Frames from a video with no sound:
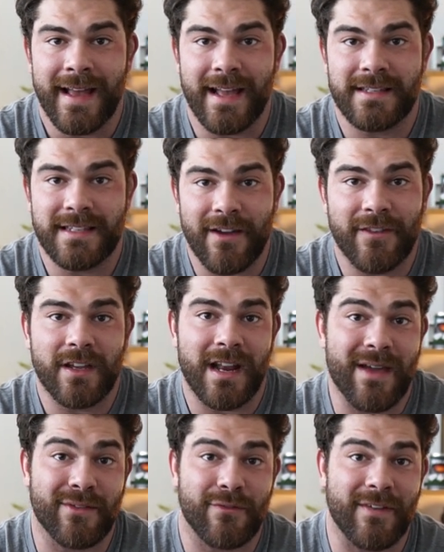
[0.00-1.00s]
it's definitely going
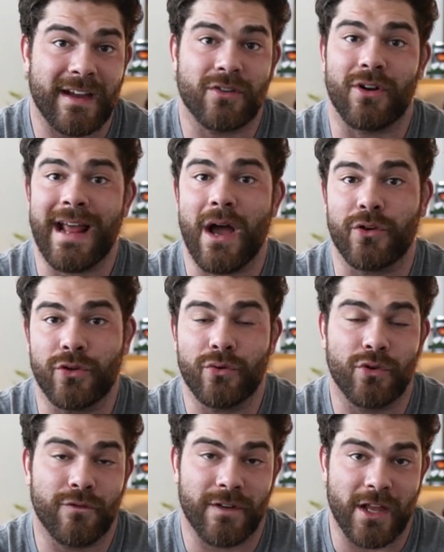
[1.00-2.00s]
to have an effect on how you
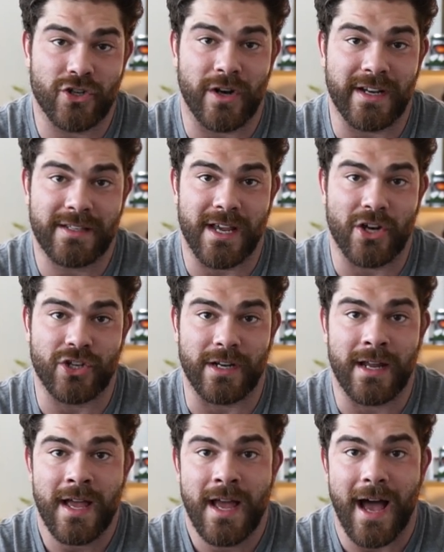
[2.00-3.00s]
do for that training session,